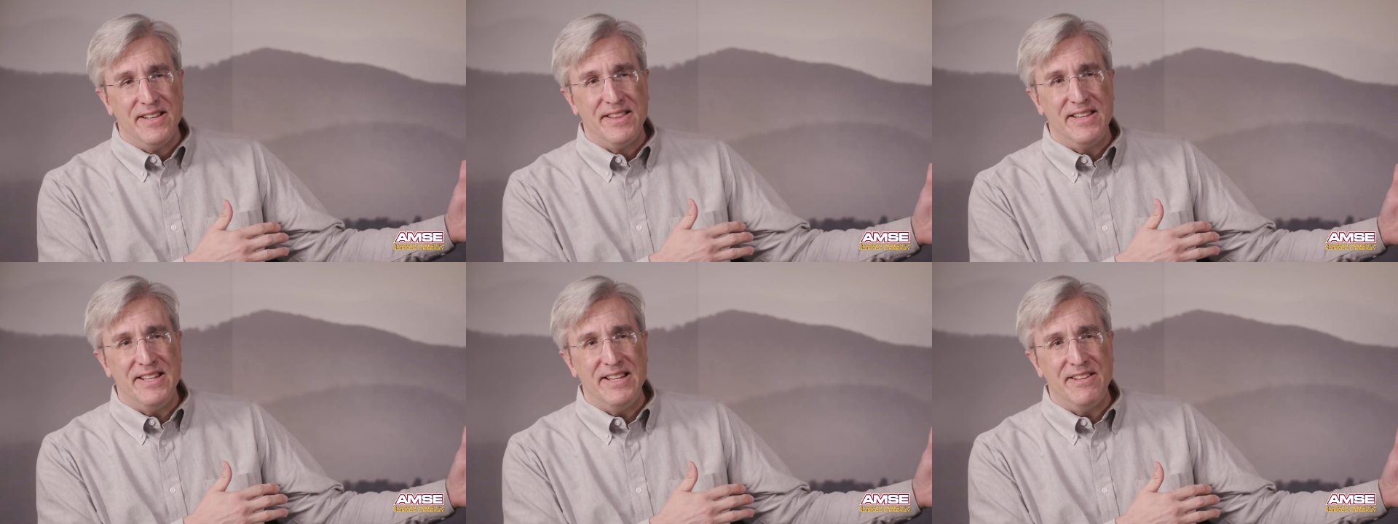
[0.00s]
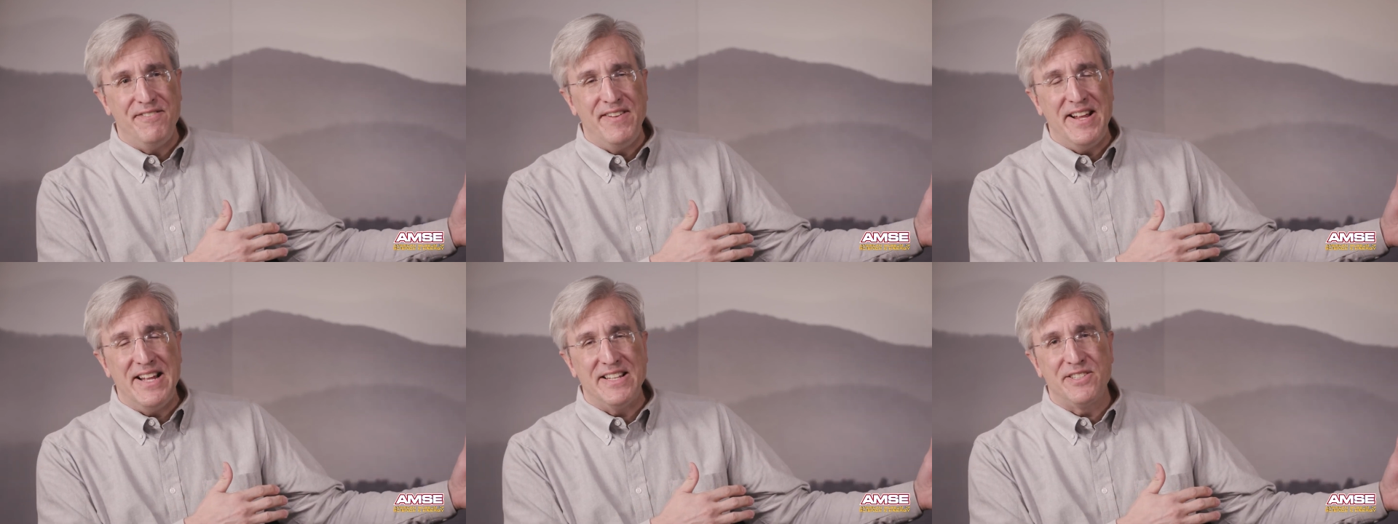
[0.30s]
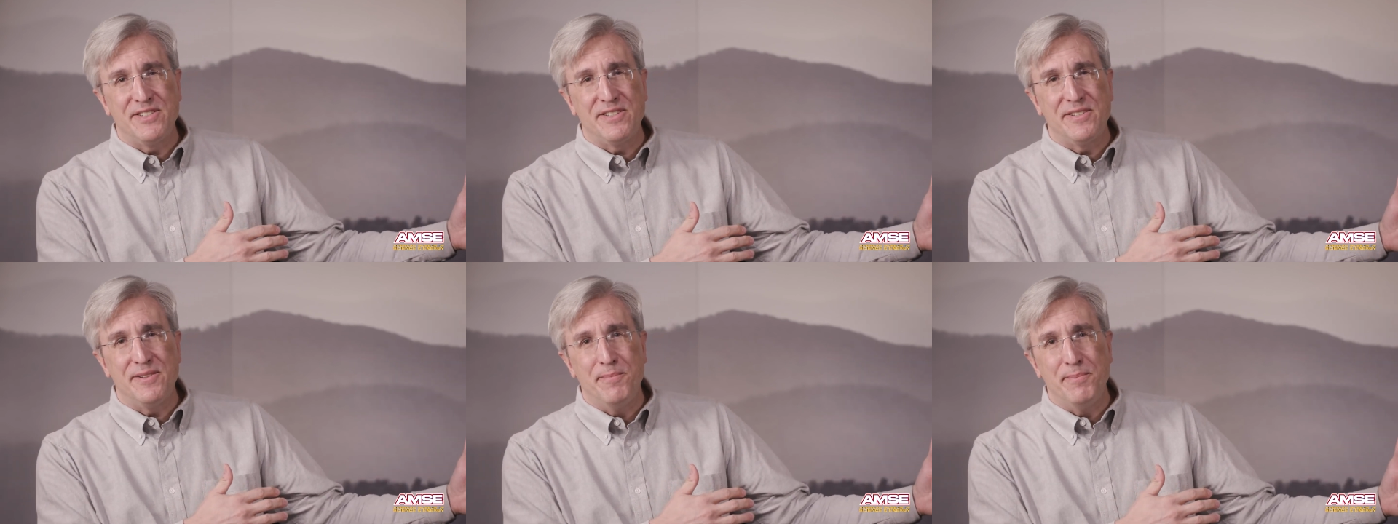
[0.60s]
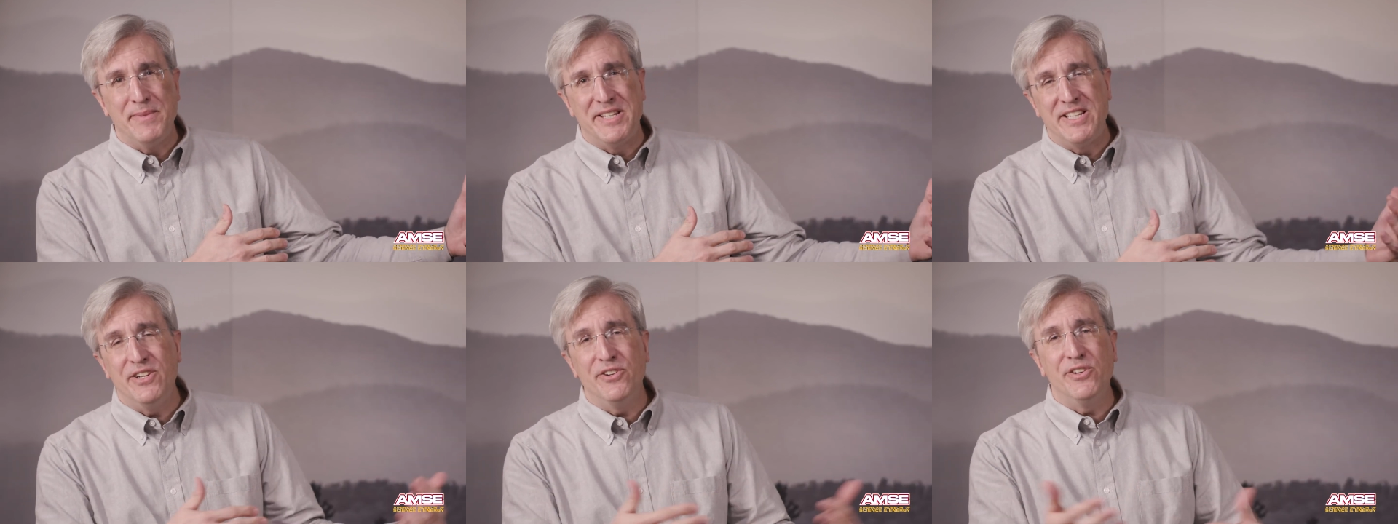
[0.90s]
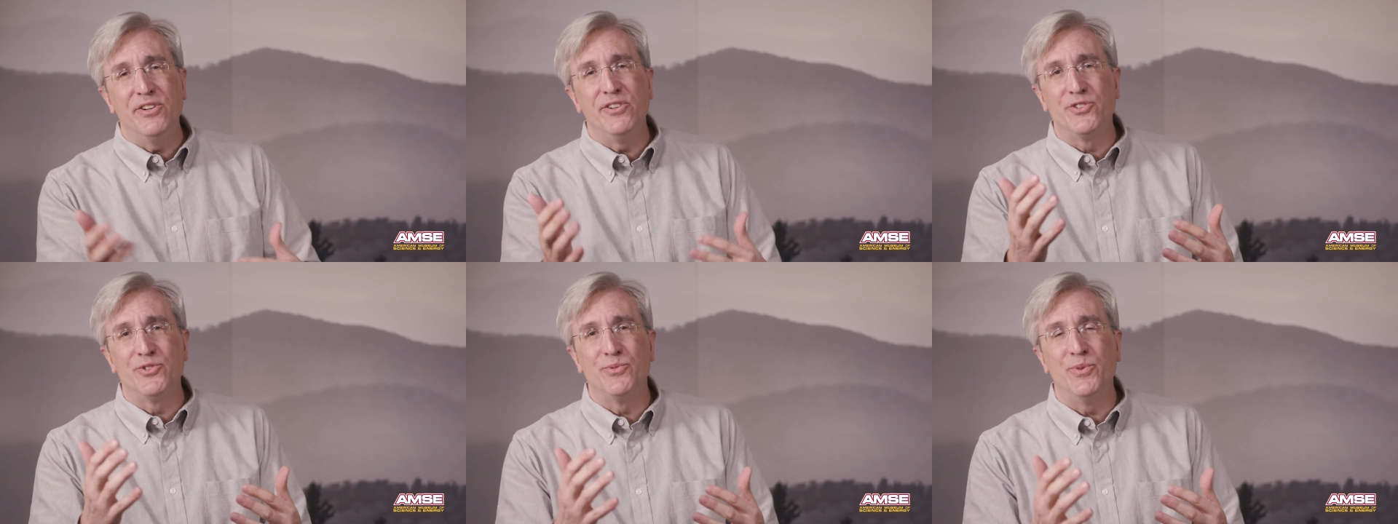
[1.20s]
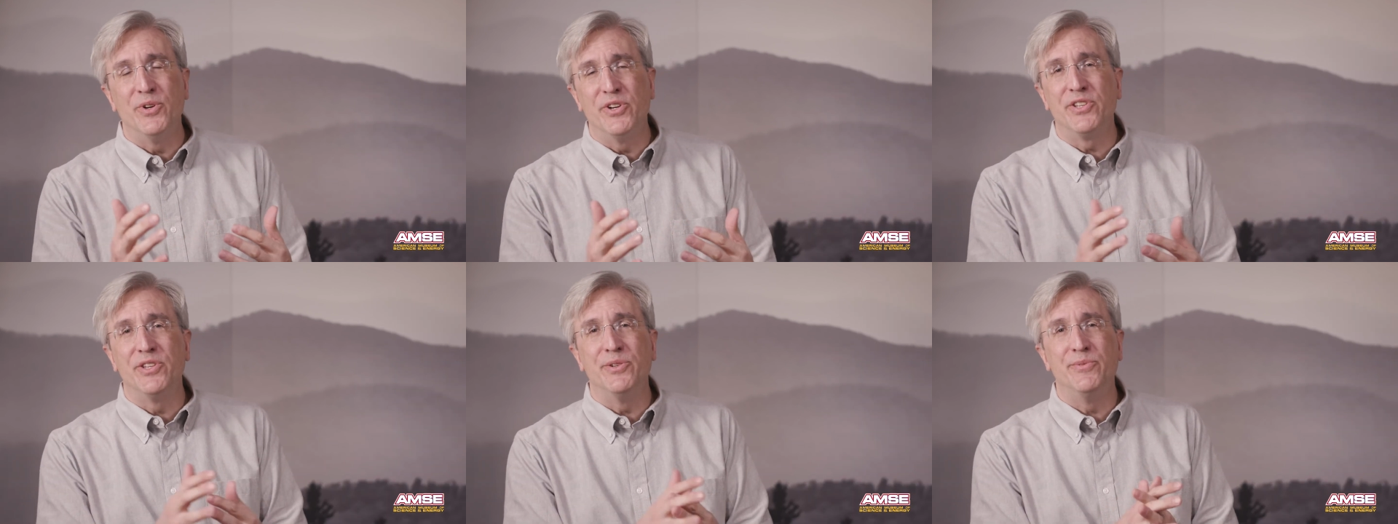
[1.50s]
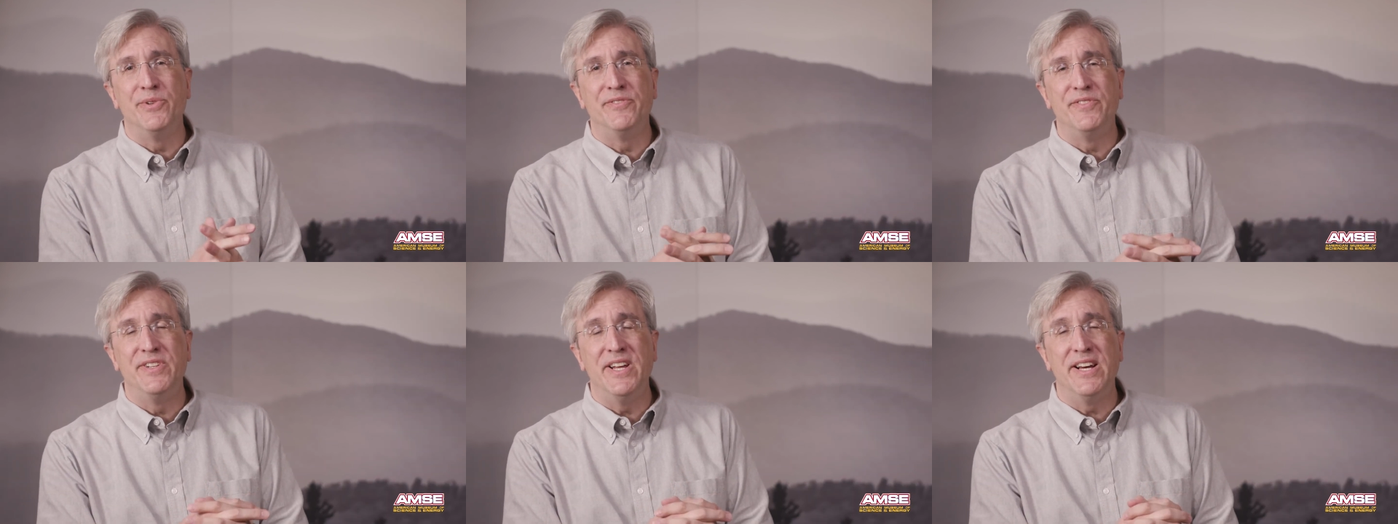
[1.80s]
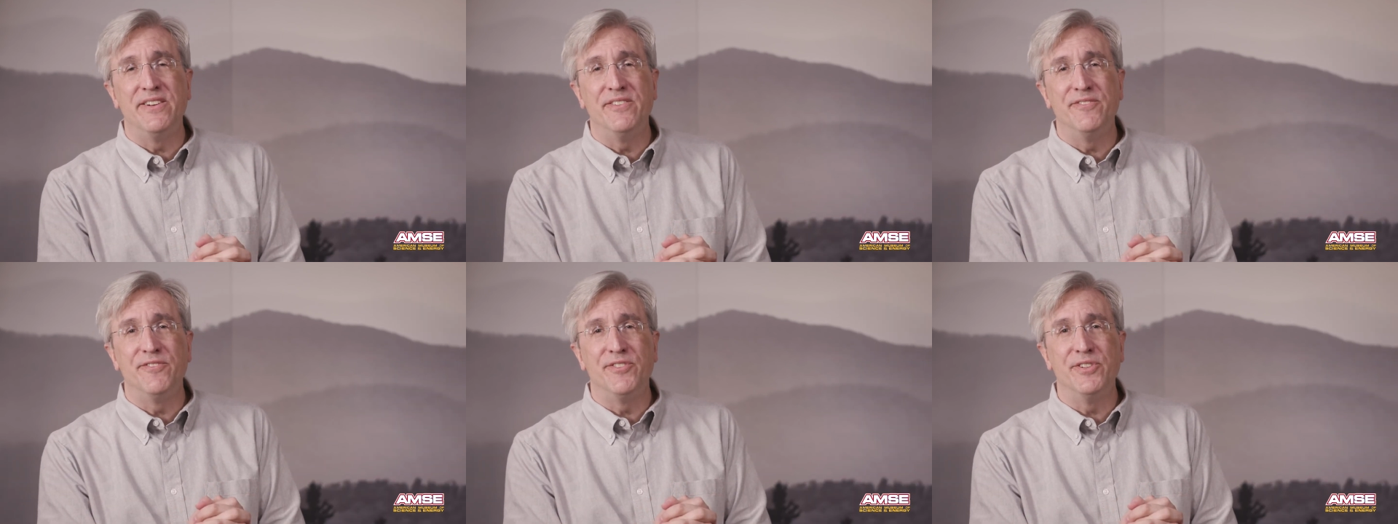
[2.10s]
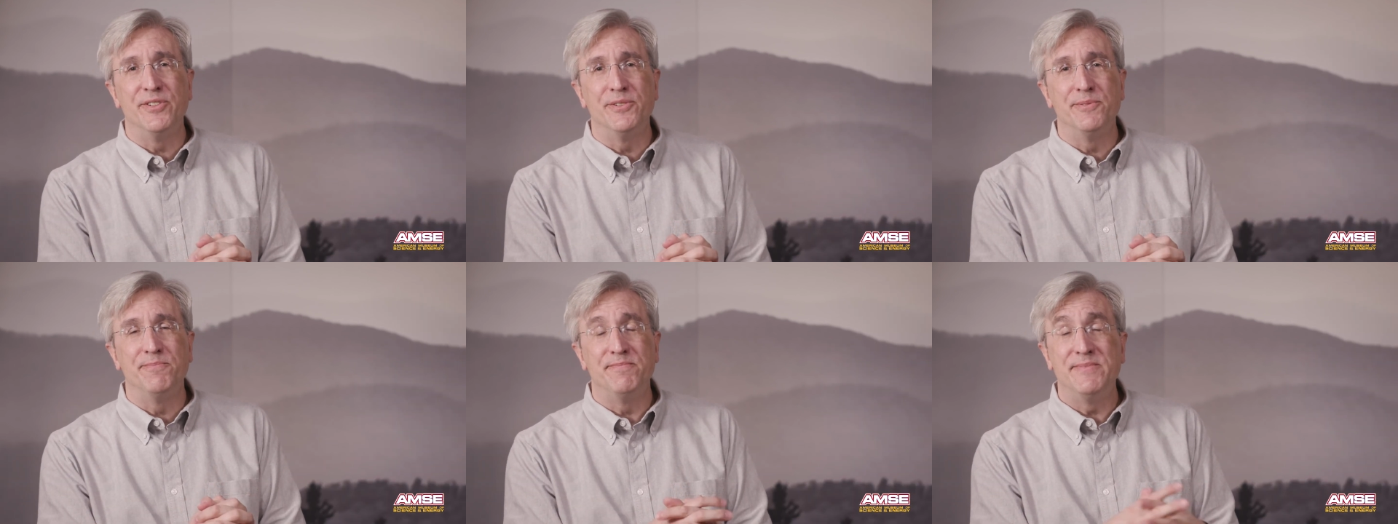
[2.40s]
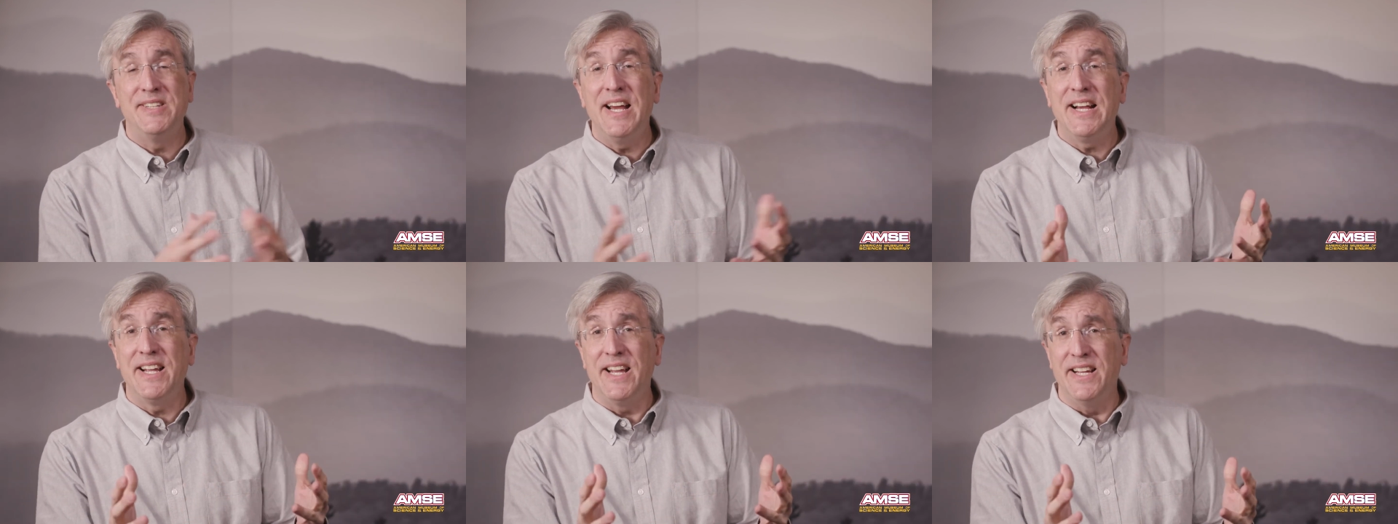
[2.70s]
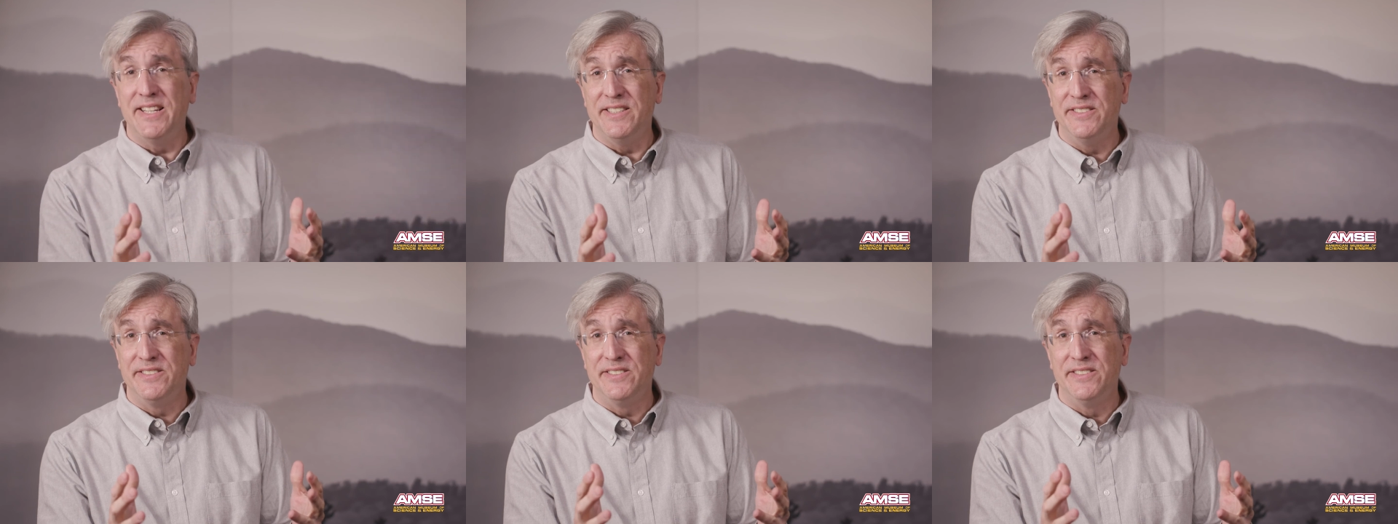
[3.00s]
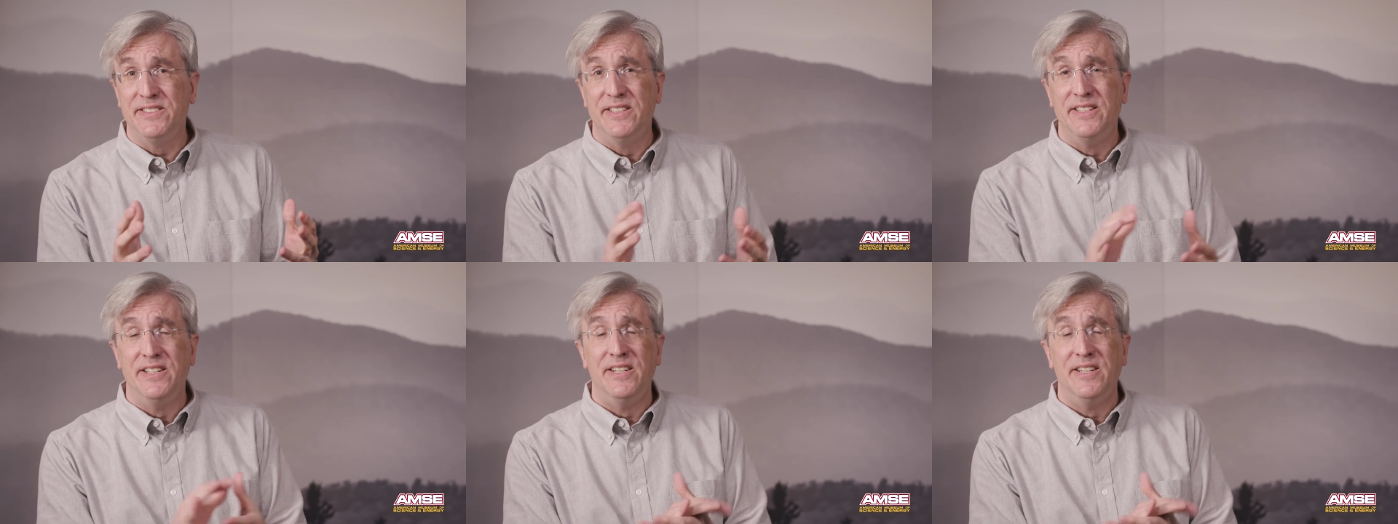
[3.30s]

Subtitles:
the advanced materials work that we've done for decades,